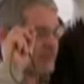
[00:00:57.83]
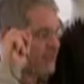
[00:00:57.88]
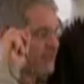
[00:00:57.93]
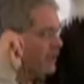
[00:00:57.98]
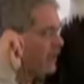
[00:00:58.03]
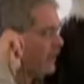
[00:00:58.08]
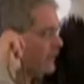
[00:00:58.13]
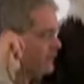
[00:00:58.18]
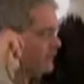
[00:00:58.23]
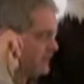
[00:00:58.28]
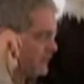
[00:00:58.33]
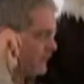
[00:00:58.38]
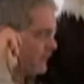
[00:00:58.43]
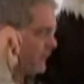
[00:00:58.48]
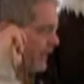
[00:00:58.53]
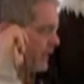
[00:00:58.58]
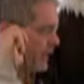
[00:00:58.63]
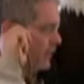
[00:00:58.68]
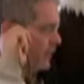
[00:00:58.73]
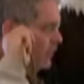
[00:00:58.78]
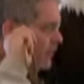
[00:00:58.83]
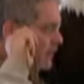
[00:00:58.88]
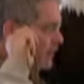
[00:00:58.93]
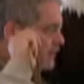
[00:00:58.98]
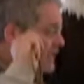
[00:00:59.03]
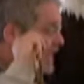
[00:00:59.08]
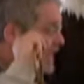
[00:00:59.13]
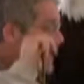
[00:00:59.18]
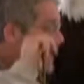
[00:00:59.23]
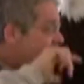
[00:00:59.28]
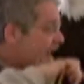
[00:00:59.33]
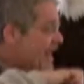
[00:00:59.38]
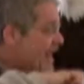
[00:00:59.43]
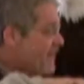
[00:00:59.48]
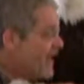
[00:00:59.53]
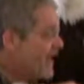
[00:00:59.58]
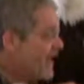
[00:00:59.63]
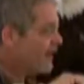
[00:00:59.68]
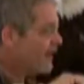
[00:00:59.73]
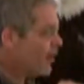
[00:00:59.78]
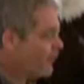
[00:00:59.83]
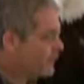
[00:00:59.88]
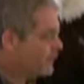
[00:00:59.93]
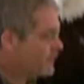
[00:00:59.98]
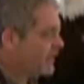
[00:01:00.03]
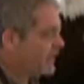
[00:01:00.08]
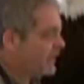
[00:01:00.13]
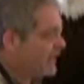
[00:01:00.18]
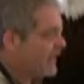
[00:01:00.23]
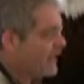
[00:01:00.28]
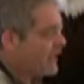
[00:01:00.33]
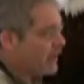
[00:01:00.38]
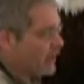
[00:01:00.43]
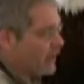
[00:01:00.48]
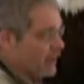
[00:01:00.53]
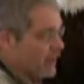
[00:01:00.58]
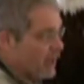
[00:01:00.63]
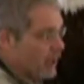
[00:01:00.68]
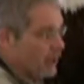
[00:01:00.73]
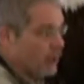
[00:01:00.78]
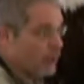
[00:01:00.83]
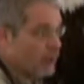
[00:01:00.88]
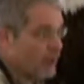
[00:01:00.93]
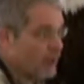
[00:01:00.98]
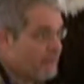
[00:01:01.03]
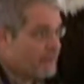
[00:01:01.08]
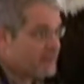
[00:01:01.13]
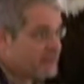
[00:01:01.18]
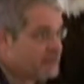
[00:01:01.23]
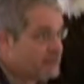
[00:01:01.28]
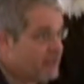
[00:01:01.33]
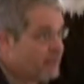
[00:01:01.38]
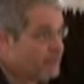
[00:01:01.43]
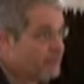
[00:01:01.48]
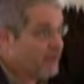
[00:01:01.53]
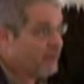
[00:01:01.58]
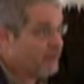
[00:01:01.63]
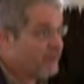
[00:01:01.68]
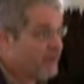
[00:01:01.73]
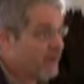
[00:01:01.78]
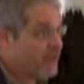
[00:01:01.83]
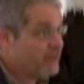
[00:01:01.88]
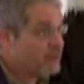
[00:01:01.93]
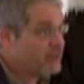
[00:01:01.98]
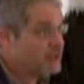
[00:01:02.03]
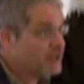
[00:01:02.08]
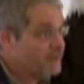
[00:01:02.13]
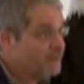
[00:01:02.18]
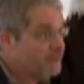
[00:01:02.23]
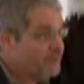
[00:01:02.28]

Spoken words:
They're called spicules, and that helps an eagle grip a slippery fish.